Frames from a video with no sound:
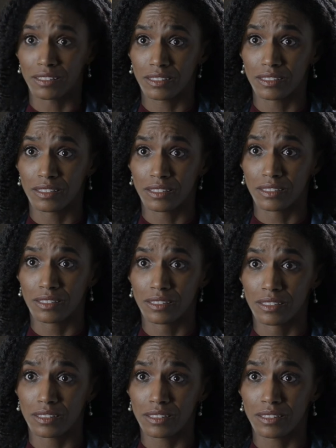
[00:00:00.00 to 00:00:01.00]

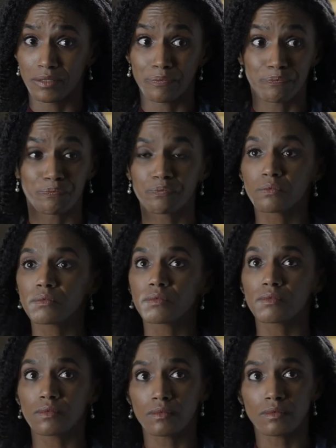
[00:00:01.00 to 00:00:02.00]

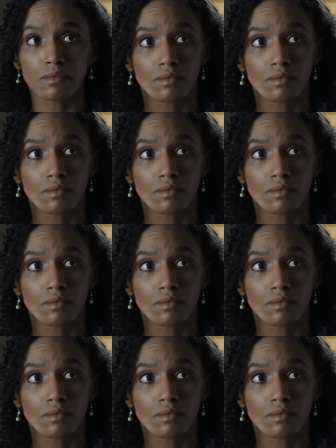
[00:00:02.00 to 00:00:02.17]
No one is speaking in this clip.